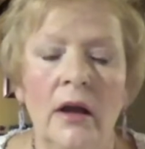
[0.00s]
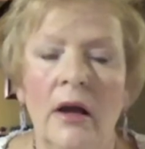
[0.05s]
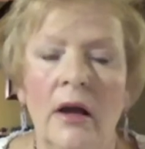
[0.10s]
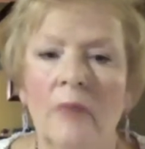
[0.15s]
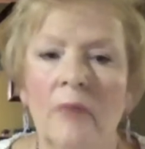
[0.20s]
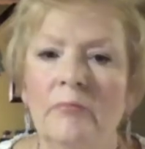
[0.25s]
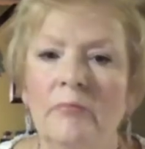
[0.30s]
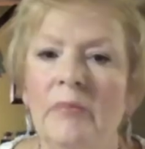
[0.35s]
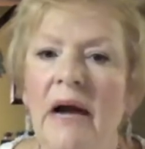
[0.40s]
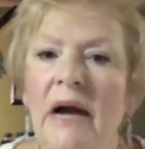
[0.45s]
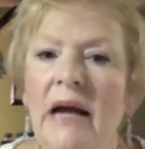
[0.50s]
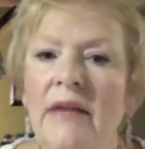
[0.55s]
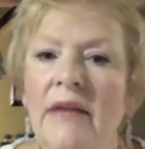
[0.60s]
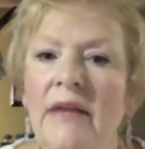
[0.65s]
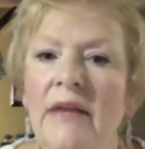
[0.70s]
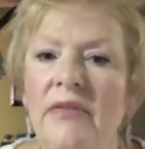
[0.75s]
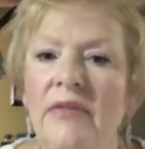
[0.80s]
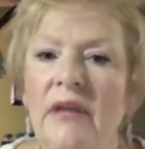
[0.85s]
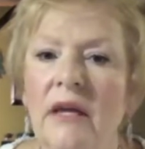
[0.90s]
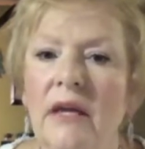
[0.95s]
by
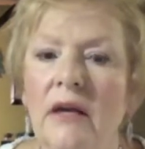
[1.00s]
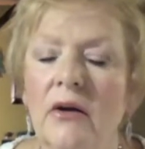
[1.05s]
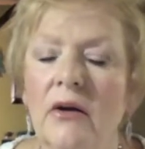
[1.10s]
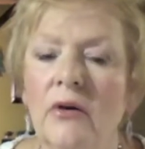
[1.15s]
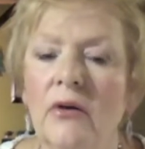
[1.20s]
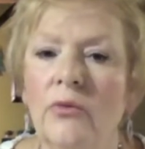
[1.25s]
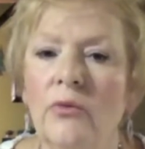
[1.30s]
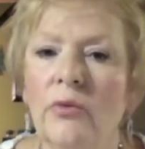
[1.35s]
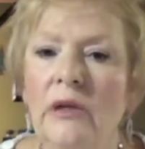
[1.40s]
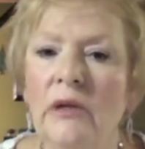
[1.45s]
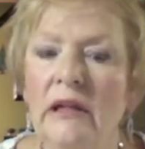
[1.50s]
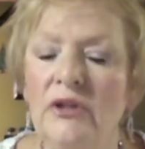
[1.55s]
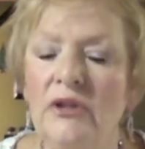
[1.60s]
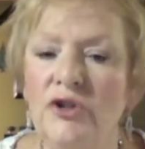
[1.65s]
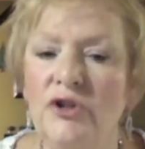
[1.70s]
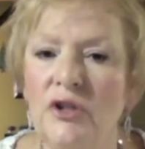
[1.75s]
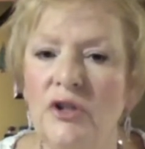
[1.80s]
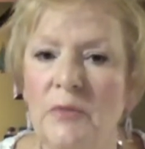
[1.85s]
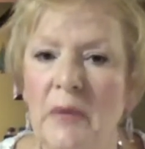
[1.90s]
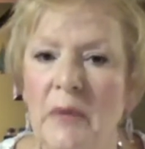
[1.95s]
the
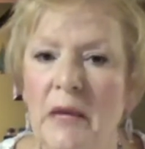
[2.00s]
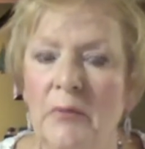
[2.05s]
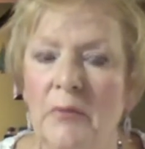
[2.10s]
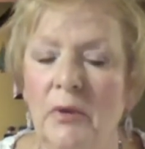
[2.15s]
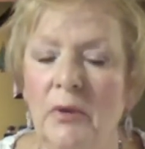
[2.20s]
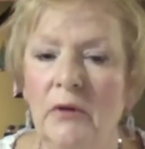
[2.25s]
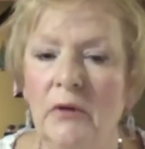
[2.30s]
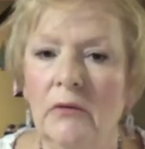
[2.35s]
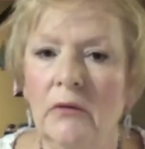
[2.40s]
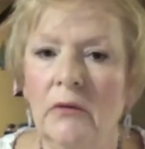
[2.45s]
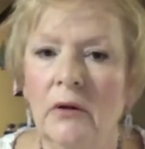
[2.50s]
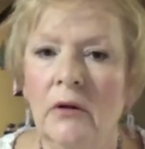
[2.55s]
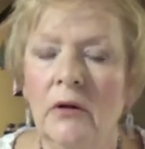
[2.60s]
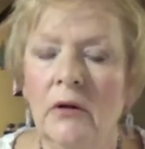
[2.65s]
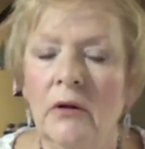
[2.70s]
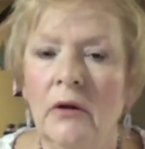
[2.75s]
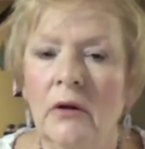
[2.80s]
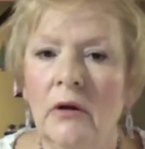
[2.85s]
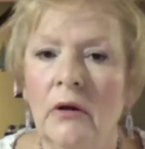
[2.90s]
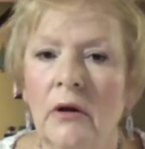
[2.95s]
religious people.
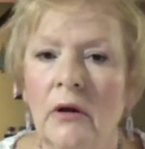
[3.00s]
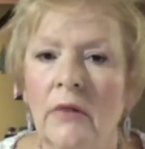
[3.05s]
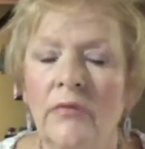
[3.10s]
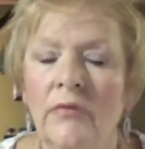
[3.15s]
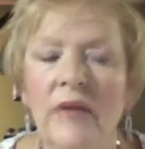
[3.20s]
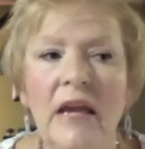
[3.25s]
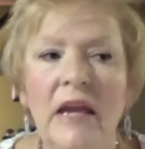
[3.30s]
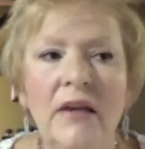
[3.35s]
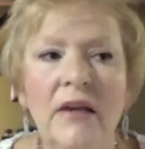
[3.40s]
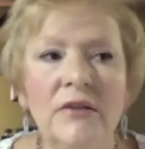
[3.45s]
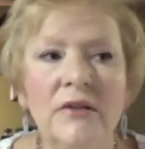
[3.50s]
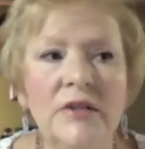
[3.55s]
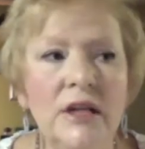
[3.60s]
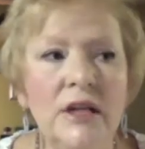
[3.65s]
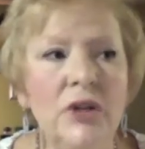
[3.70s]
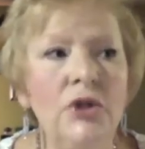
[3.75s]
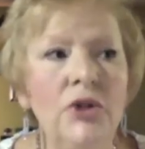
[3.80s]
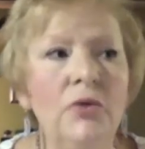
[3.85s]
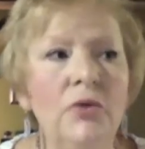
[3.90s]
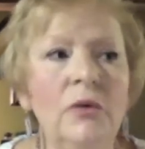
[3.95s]
They
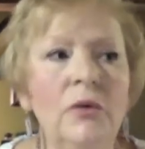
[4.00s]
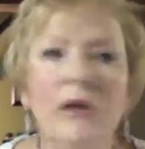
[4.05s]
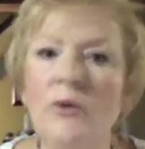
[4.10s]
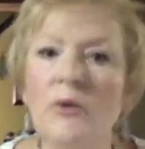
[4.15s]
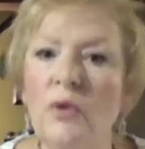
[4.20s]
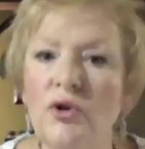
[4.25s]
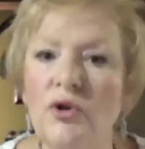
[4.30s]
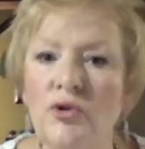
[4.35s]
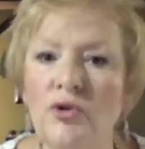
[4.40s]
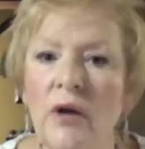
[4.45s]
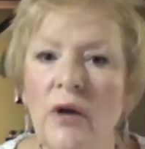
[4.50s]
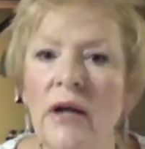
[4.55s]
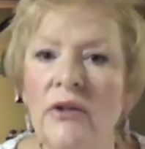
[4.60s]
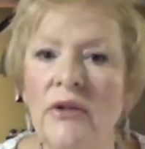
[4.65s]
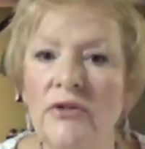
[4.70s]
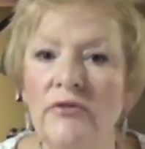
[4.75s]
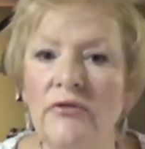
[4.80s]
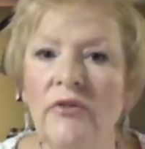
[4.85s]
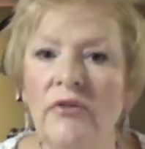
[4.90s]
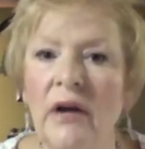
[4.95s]
continually were trying
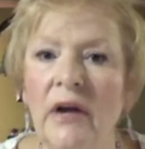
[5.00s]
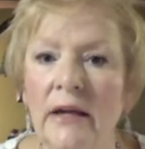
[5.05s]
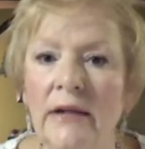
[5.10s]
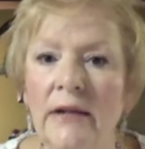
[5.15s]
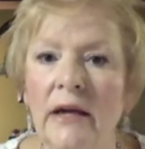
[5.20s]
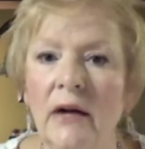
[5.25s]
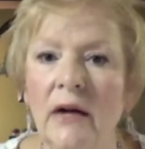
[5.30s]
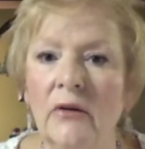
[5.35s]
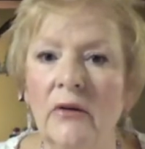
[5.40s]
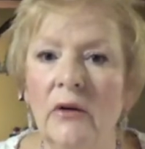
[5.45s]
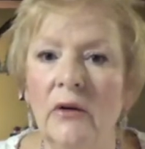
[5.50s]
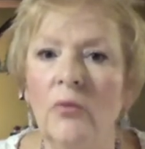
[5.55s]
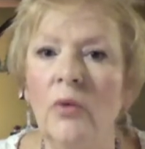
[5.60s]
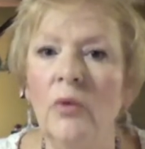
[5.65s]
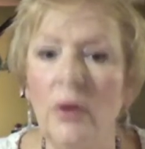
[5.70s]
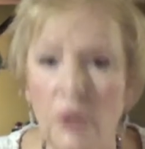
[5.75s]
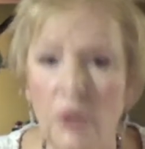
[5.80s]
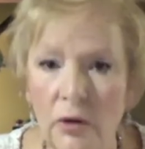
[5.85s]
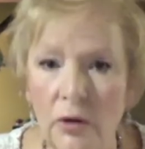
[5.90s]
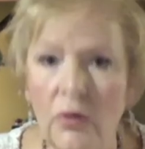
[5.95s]
to find out
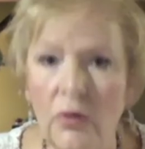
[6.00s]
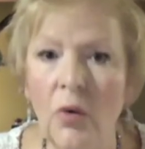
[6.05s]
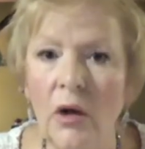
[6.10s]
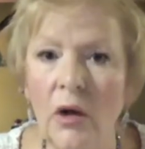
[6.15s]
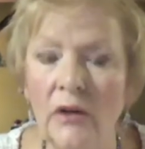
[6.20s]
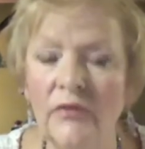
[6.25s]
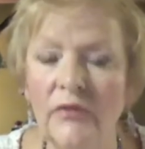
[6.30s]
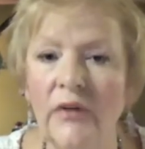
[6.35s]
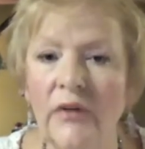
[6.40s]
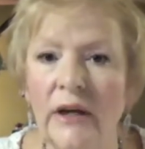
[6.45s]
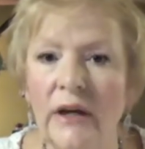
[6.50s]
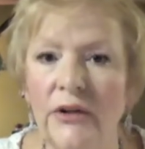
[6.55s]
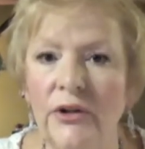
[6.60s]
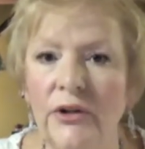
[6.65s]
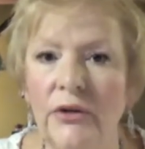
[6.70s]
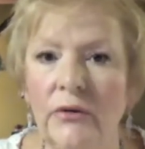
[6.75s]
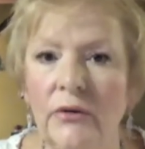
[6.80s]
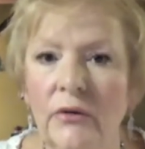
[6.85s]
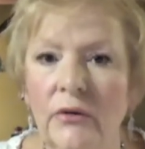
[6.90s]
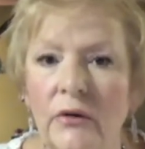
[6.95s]
well, who qualified
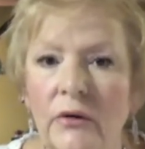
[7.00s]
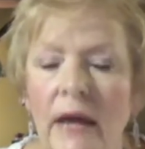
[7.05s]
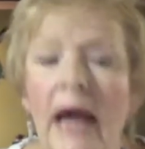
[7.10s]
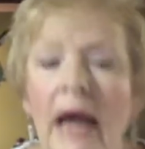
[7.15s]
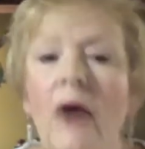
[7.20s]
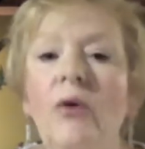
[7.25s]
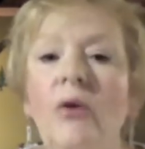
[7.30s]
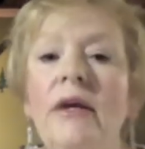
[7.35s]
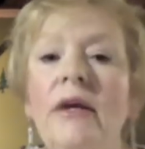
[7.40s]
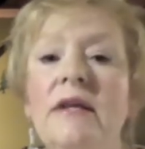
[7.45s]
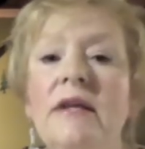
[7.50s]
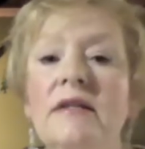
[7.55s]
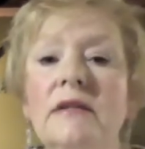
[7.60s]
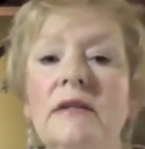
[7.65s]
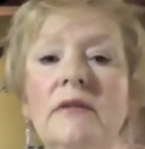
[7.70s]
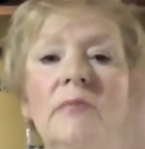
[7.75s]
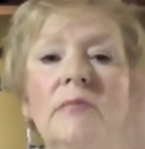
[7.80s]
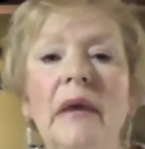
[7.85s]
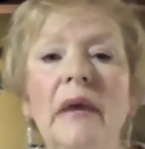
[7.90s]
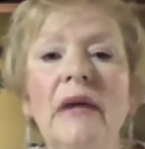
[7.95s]
you? How is
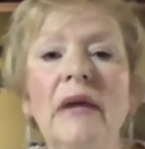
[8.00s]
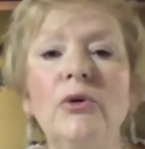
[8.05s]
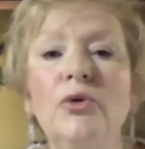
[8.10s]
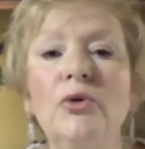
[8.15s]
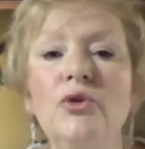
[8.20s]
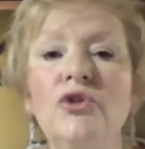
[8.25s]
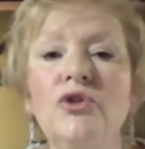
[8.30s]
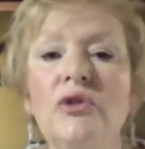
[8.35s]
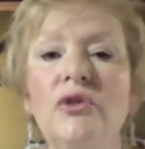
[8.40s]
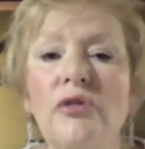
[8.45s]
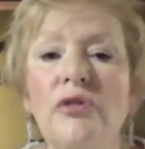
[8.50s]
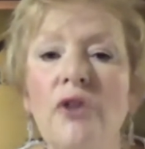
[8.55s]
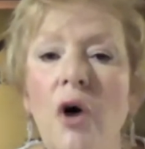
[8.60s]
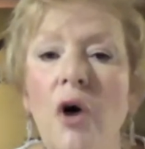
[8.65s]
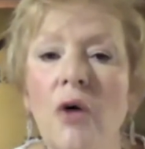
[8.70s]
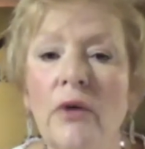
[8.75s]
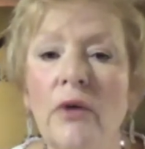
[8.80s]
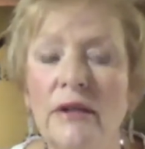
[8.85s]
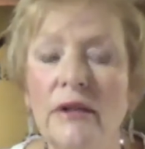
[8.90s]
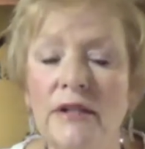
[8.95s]
it by whose
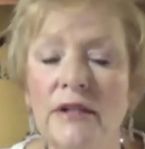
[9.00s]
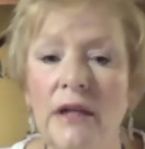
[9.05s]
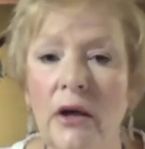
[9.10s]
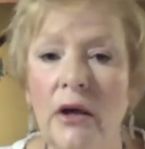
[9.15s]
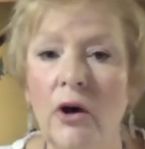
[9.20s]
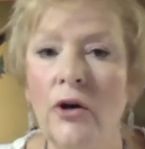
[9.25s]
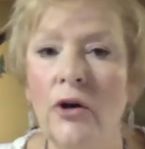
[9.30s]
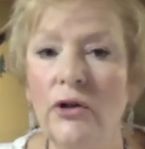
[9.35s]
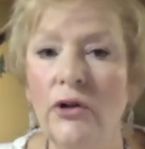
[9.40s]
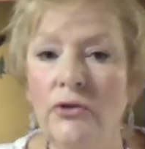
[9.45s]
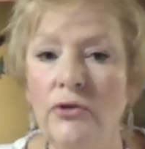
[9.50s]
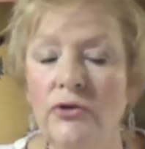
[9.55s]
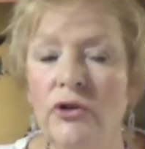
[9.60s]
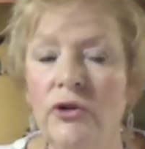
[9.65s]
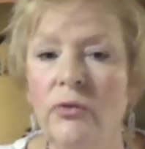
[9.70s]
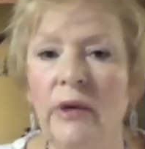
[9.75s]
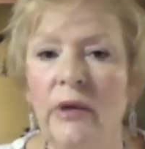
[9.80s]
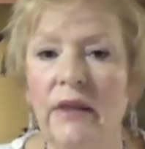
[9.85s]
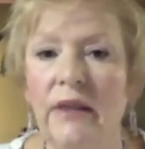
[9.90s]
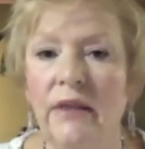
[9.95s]
authority are you
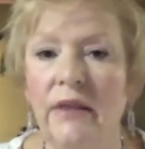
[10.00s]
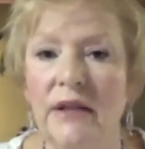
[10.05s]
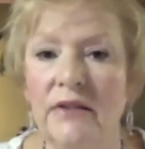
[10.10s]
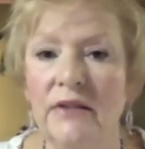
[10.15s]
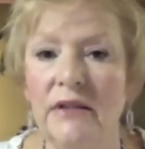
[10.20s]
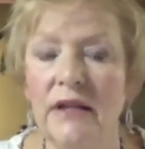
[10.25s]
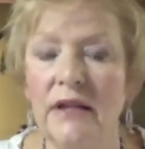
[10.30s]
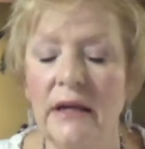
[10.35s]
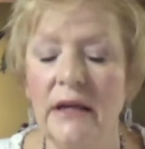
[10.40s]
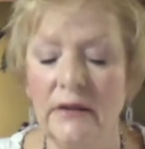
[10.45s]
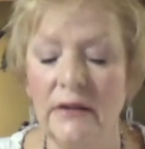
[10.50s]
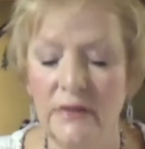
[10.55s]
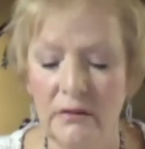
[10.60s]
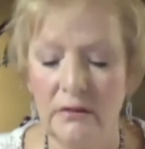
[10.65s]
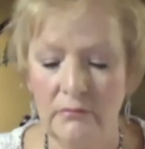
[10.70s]
doing these things?